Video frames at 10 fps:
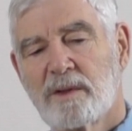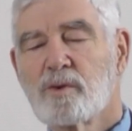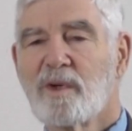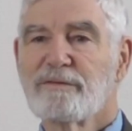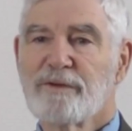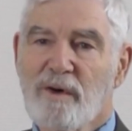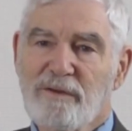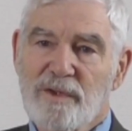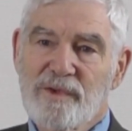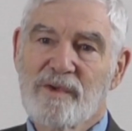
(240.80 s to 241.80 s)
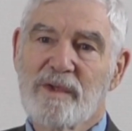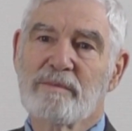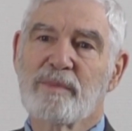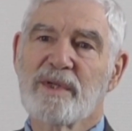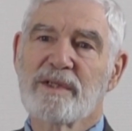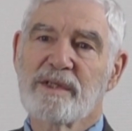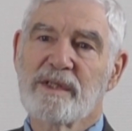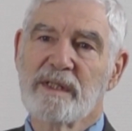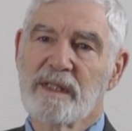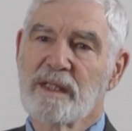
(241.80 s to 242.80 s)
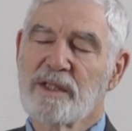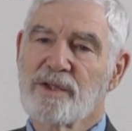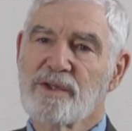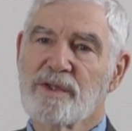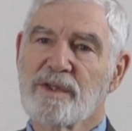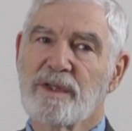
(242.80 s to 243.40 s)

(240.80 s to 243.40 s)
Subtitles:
12 novels in print in English.